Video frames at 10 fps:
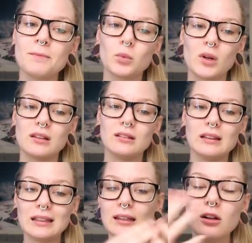With
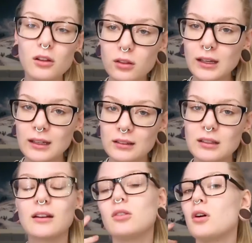legal things,
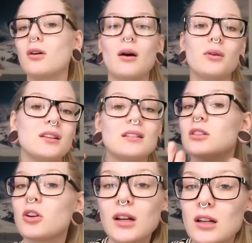I don't know how it is in
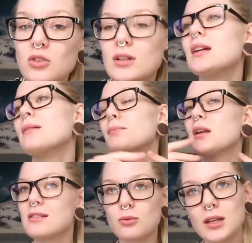your country, but
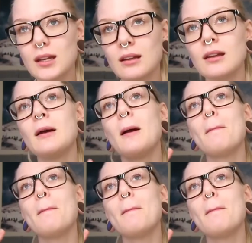in Sweden,